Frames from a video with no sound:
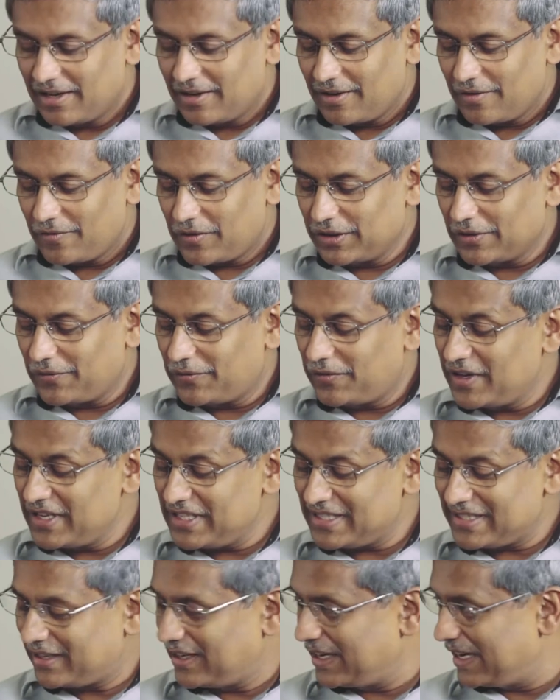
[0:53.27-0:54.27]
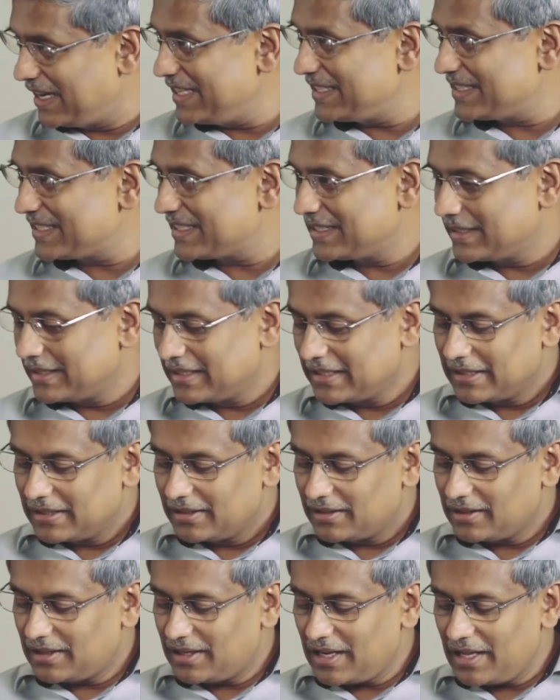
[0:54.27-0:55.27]
For the first release,
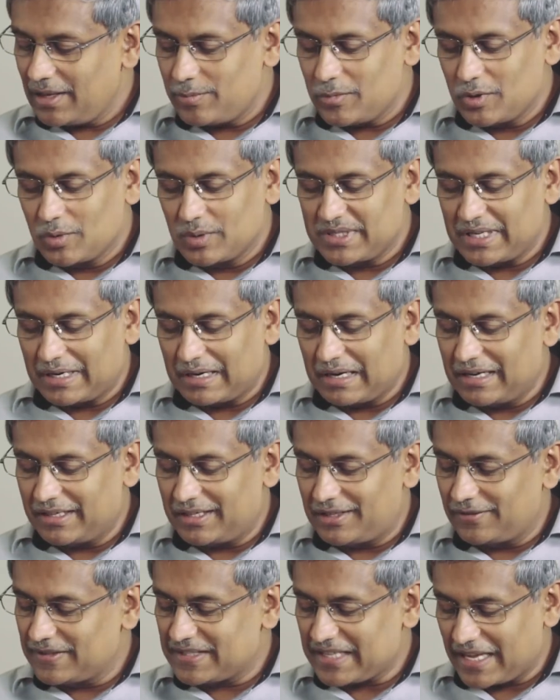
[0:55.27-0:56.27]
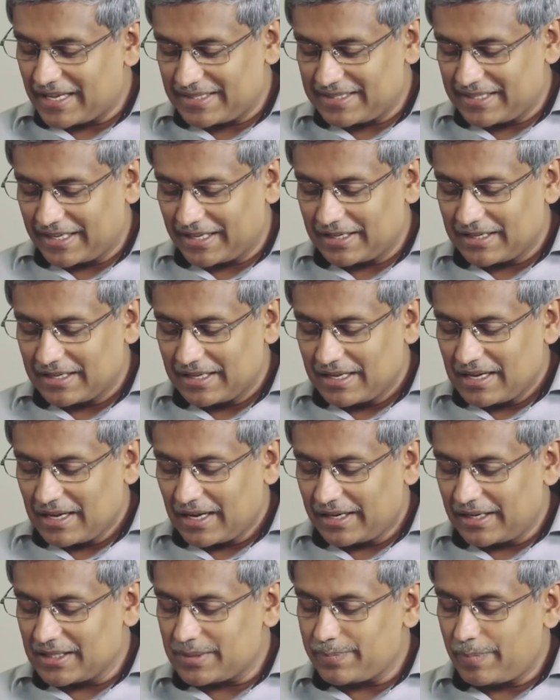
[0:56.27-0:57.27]
the team used a relative sizing,
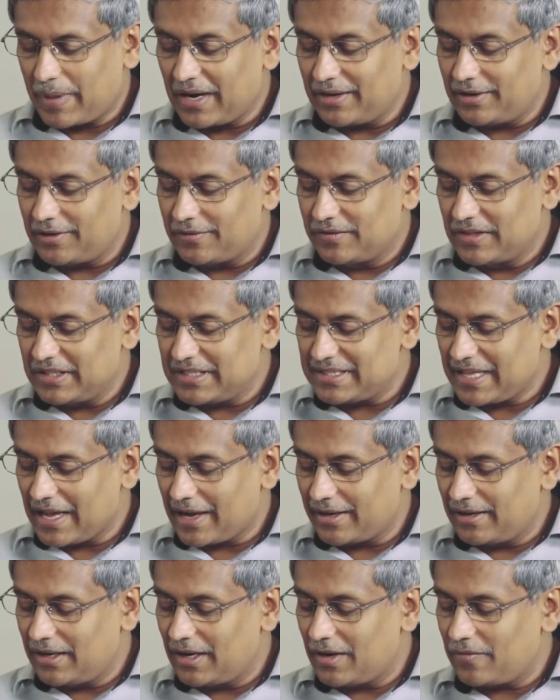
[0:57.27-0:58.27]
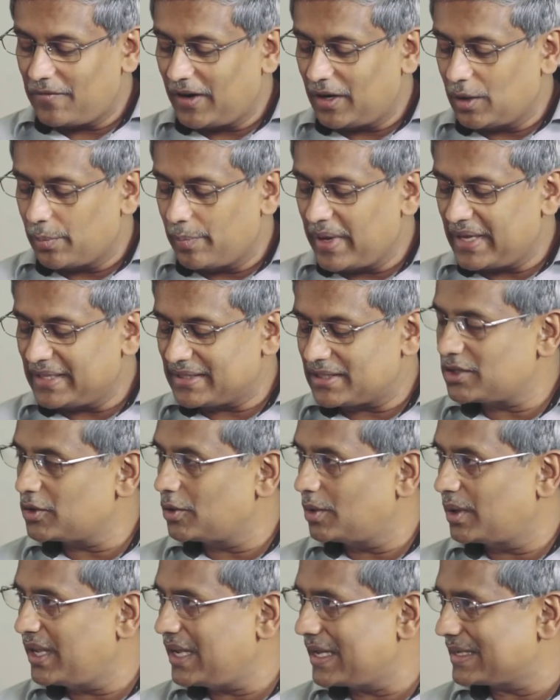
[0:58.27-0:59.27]
and as part of this they identified a base
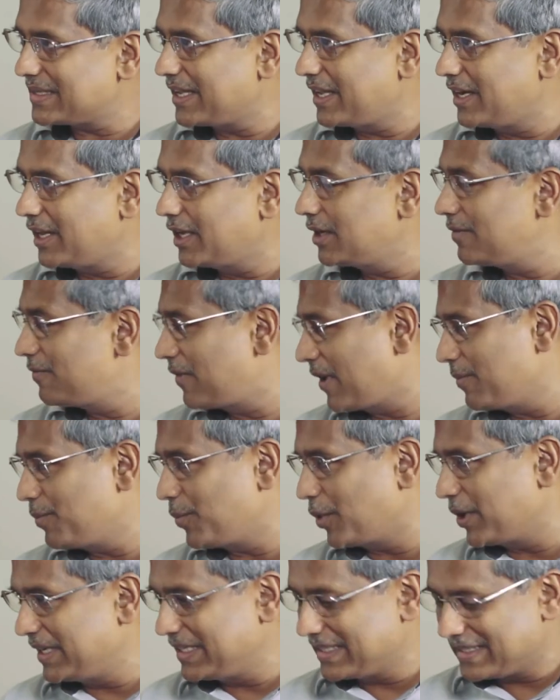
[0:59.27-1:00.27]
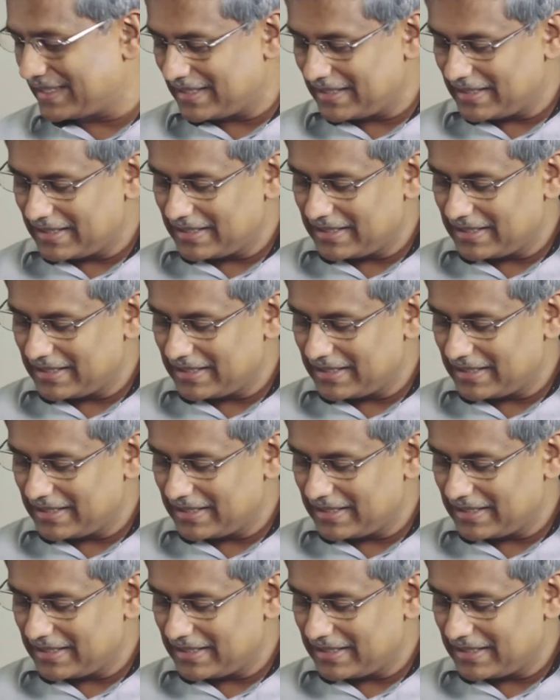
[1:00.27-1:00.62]
story assigning it 5 points.